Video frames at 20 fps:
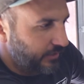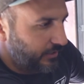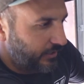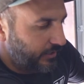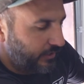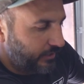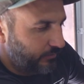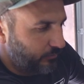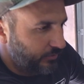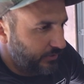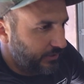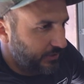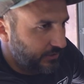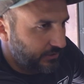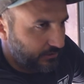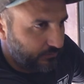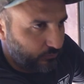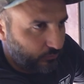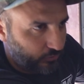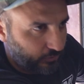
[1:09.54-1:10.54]
Uh, we
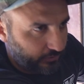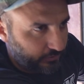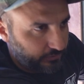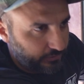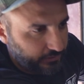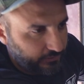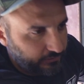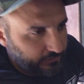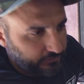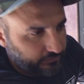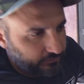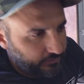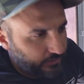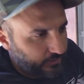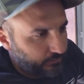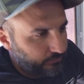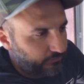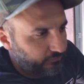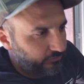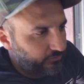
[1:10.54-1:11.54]
needed more clearance
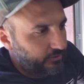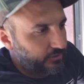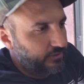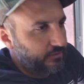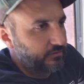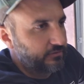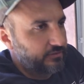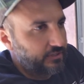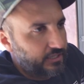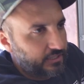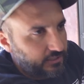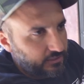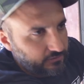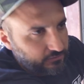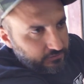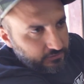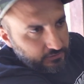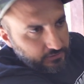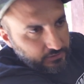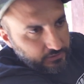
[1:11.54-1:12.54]
up front. Zach can
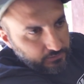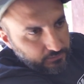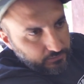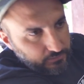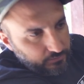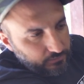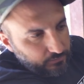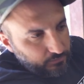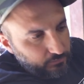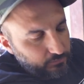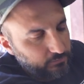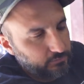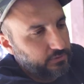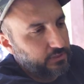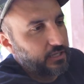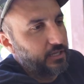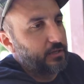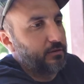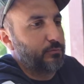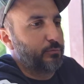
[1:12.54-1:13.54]
show you. We
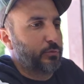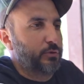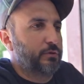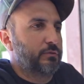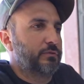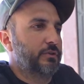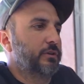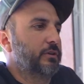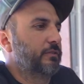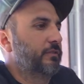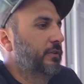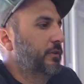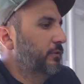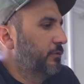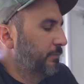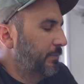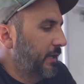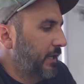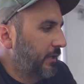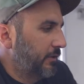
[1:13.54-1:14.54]
had to move the
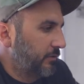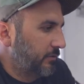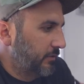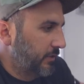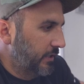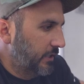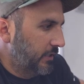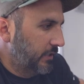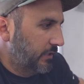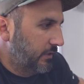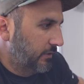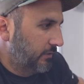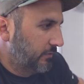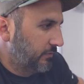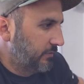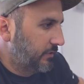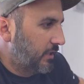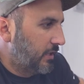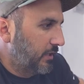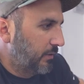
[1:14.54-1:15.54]
fuse panel and the
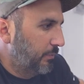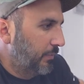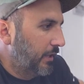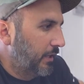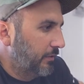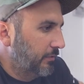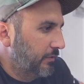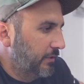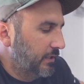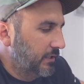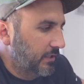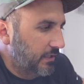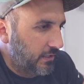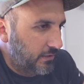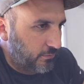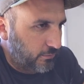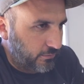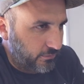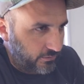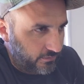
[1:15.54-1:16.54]
stock battery
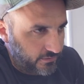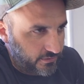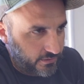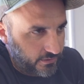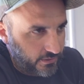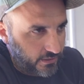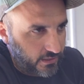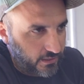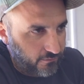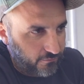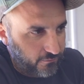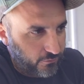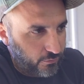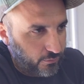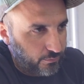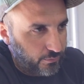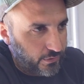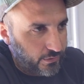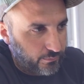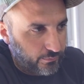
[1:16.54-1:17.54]
in order to get
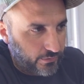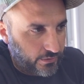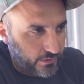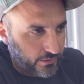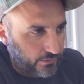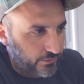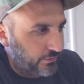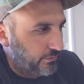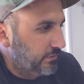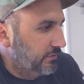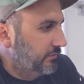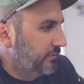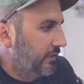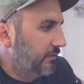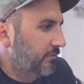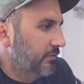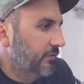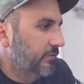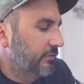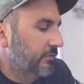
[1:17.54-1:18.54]
full bump on
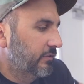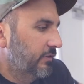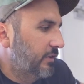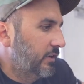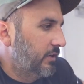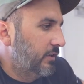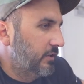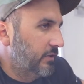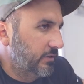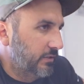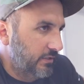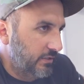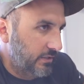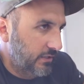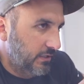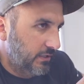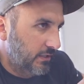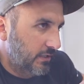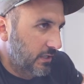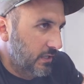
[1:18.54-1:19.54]
37s on
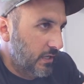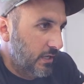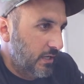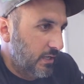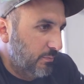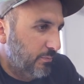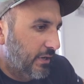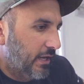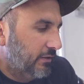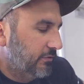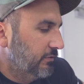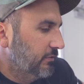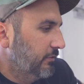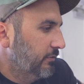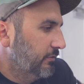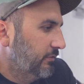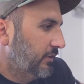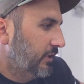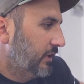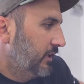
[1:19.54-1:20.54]
the
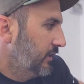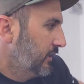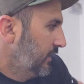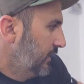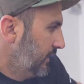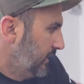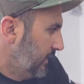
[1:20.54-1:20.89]
passenger side.